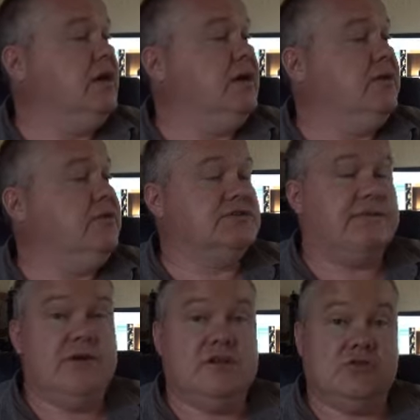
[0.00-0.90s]
This
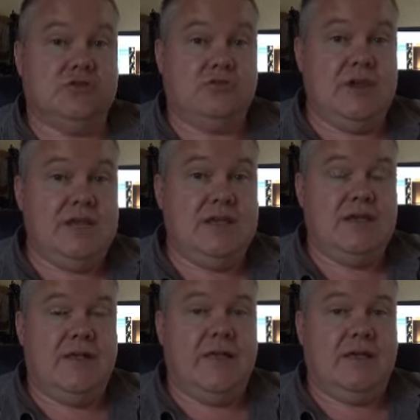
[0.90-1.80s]
phone is already
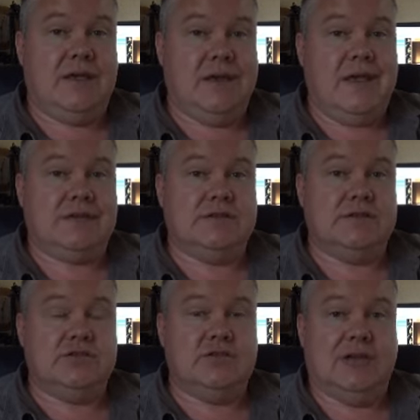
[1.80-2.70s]
connected
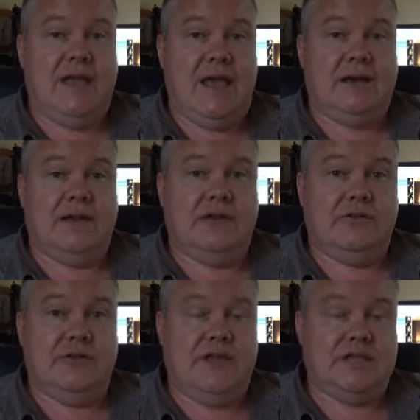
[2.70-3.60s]
to the landline on
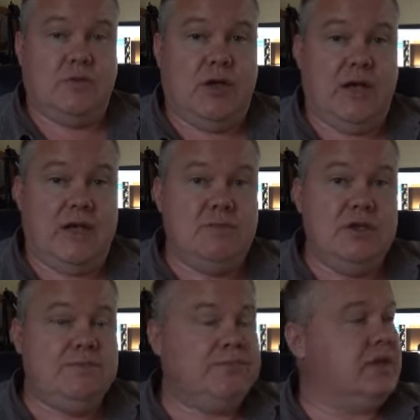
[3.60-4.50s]
the desk behind me.